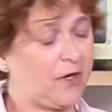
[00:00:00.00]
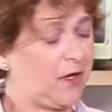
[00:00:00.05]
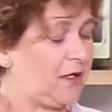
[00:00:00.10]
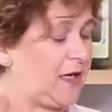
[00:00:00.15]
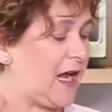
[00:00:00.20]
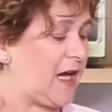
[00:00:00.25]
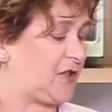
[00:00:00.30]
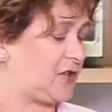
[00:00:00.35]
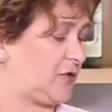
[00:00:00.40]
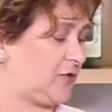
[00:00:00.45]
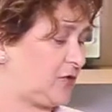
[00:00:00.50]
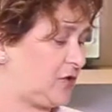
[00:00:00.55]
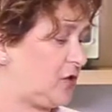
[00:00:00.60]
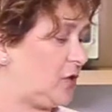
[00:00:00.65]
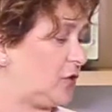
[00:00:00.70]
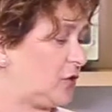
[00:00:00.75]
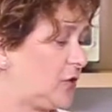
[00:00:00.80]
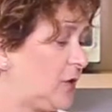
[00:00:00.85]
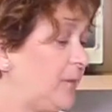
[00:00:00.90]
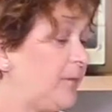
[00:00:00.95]
a dash of
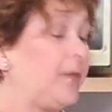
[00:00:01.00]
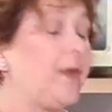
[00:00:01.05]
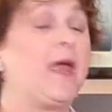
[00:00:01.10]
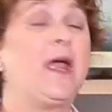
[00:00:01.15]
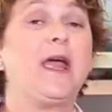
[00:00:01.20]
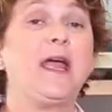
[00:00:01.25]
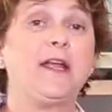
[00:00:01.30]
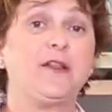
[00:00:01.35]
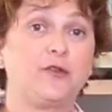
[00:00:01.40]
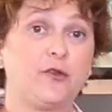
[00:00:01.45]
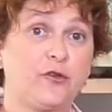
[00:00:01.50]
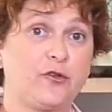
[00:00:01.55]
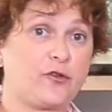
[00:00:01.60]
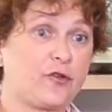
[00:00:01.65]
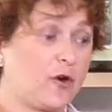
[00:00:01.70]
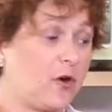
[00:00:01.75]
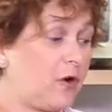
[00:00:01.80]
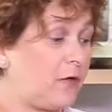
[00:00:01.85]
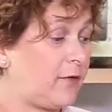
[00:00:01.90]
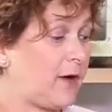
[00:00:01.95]
salt. And to
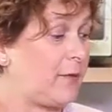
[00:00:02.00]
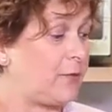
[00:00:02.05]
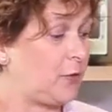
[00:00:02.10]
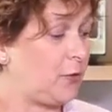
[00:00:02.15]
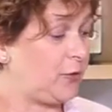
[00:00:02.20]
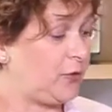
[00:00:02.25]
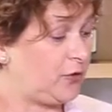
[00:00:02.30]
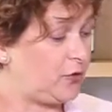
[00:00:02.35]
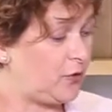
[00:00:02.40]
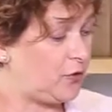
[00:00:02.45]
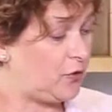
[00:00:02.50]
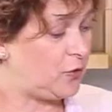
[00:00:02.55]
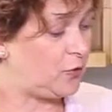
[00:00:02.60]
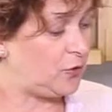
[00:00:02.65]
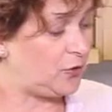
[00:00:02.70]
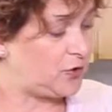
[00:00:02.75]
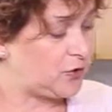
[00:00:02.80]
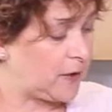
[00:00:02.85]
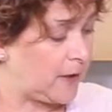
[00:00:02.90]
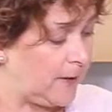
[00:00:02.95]
serve, I'm going to use